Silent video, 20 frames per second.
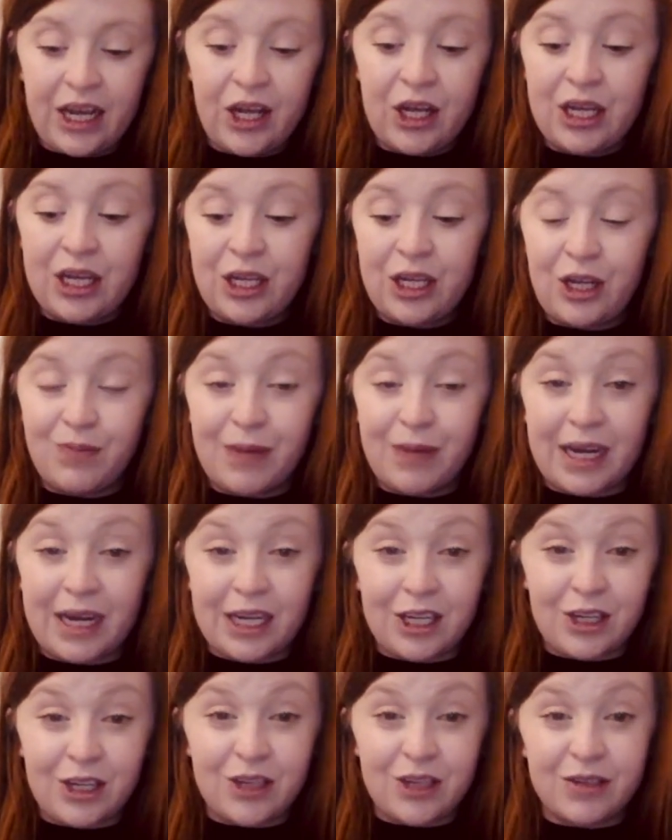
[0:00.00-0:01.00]
you might
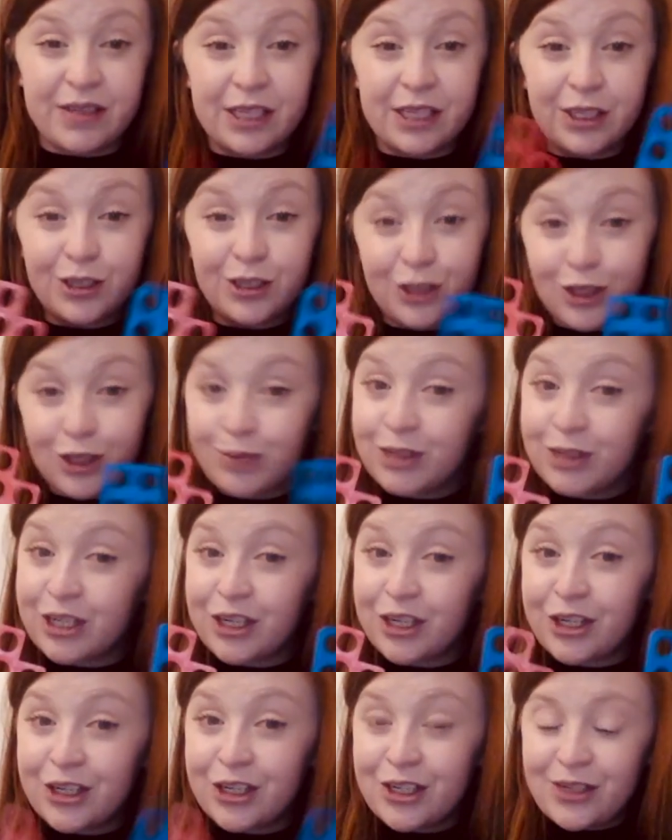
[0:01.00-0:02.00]
use
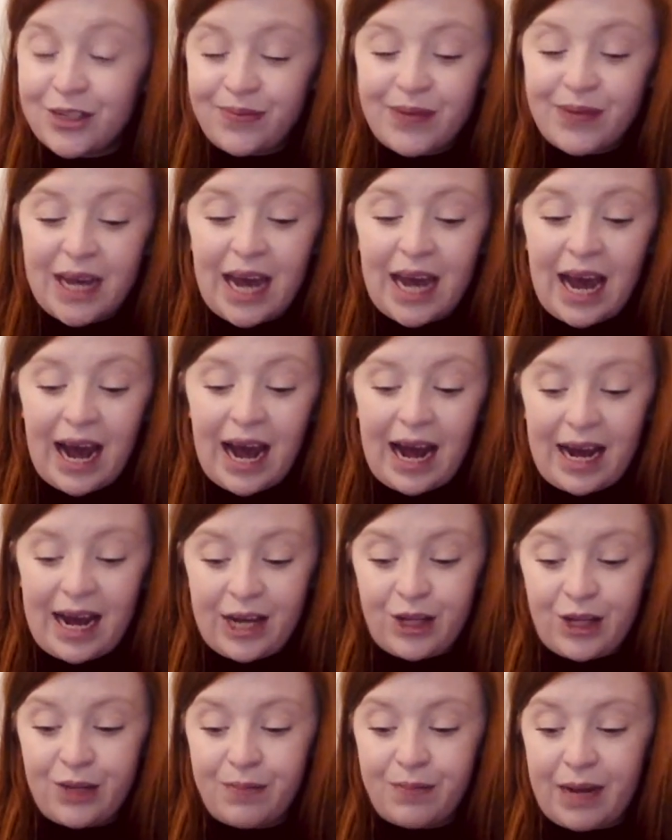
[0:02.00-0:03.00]
numicon, and you
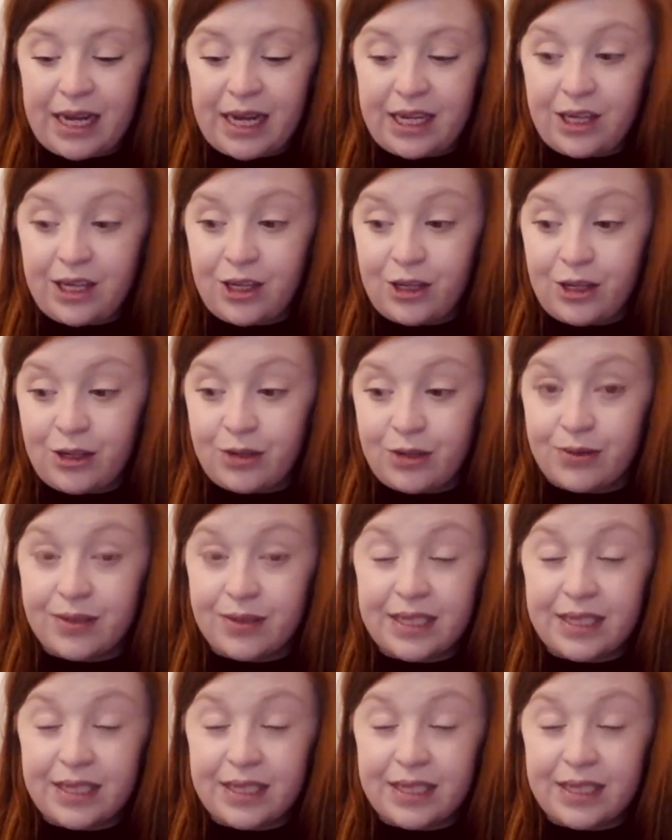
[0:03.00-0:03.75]
might use